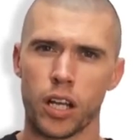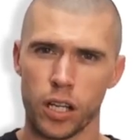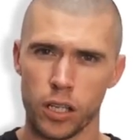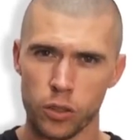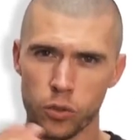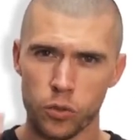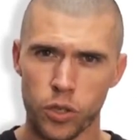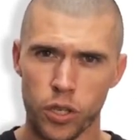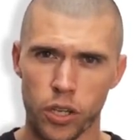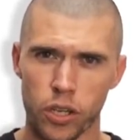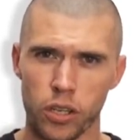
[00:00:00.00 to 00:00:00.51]

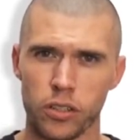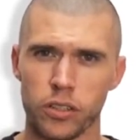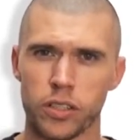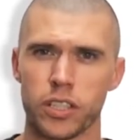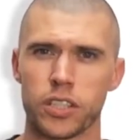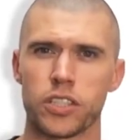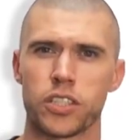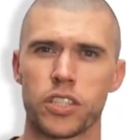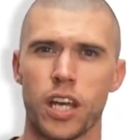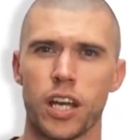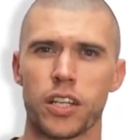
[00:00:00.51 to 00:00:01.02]

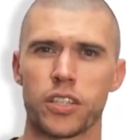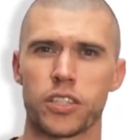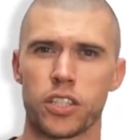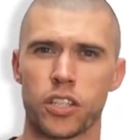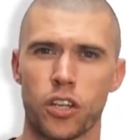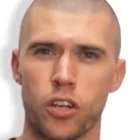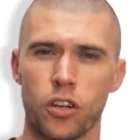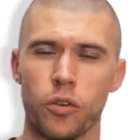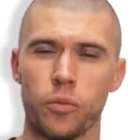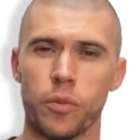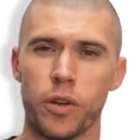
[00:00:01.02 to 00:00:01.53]
glucagon can start
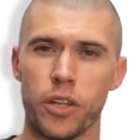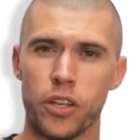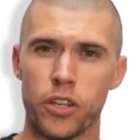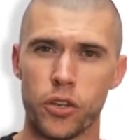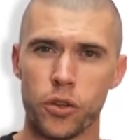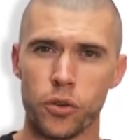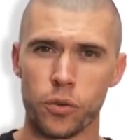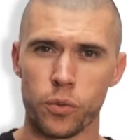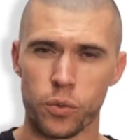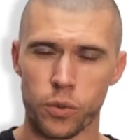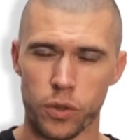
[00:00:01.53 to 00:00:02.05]
to come
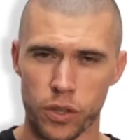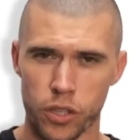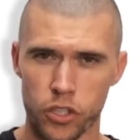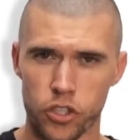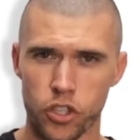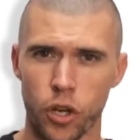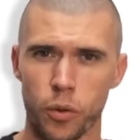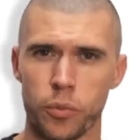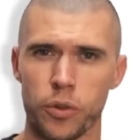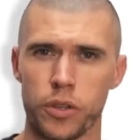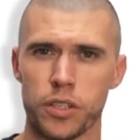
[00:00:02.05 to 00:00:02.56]
and do
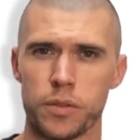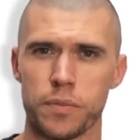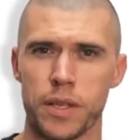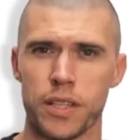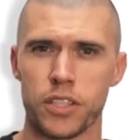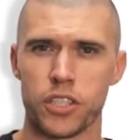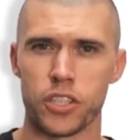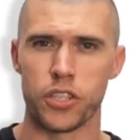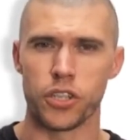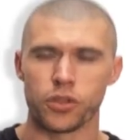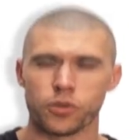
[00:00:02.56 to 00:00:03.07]
the job that it's
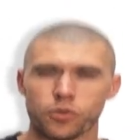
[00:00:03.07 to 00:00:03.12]
meant to